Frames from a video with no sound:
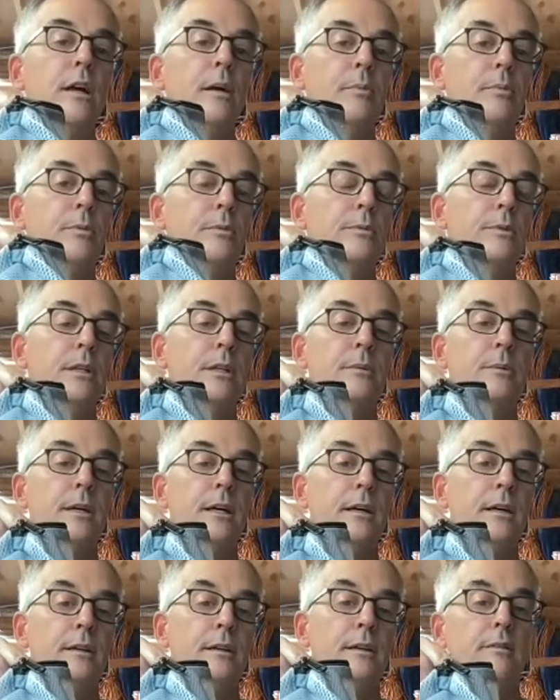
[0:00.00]
it'll roll
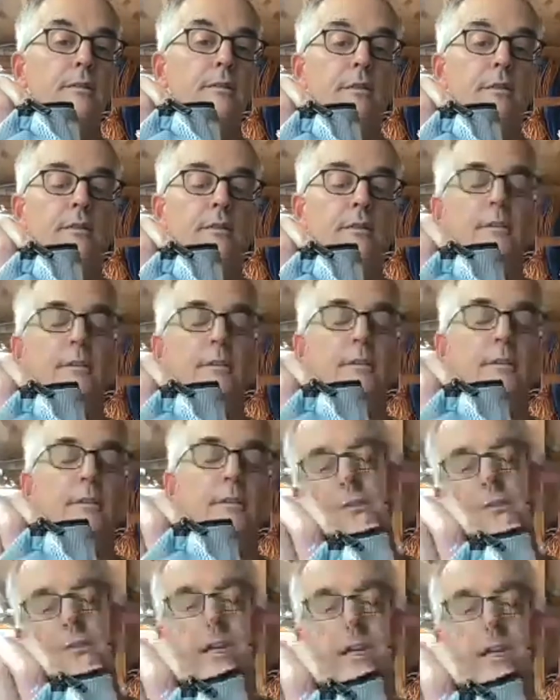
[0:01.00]
up really well,
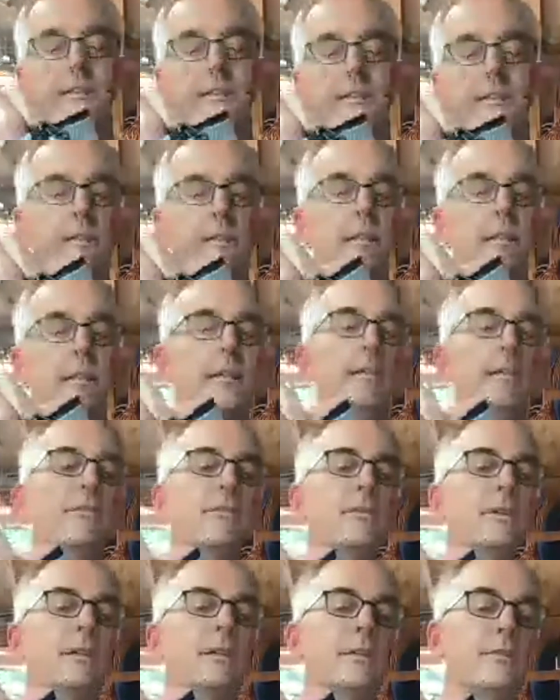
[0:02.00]
as tight as can
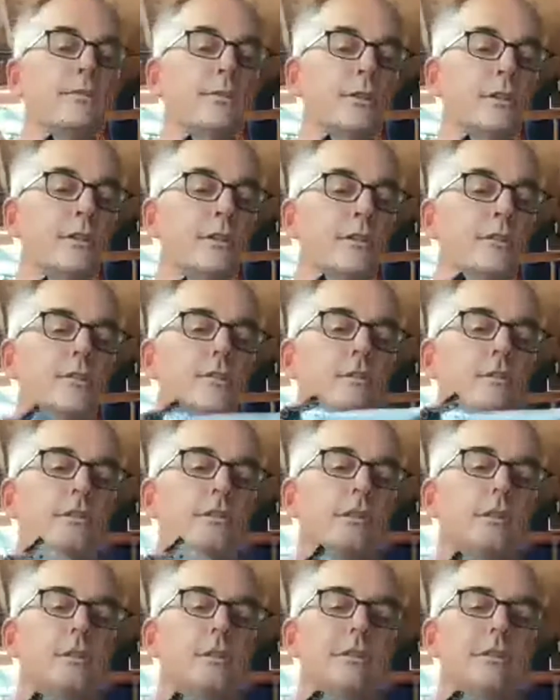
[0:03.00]
be, even when it's full.